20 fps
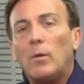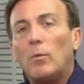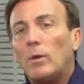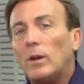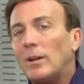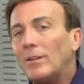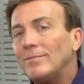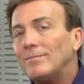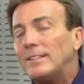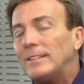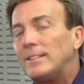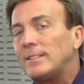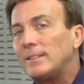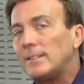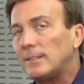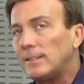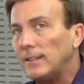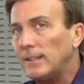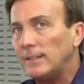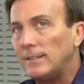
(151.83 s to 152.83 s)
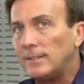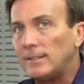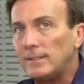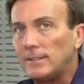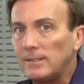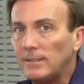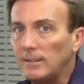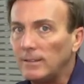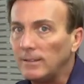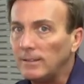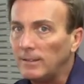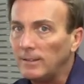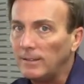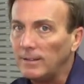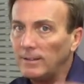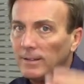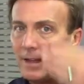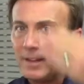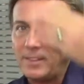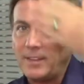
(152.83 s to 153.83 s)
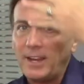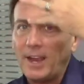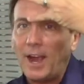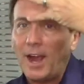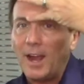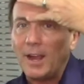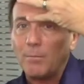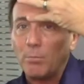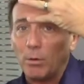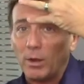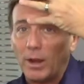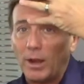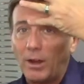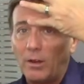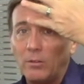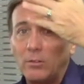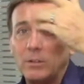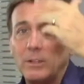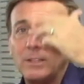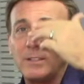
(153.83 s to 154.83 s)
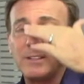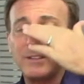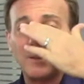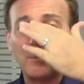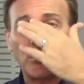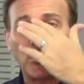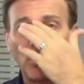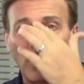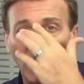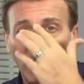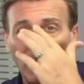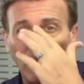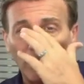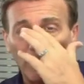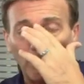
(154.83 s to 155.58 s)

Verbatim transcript: Well, it's not the eyebrow, it's the brow.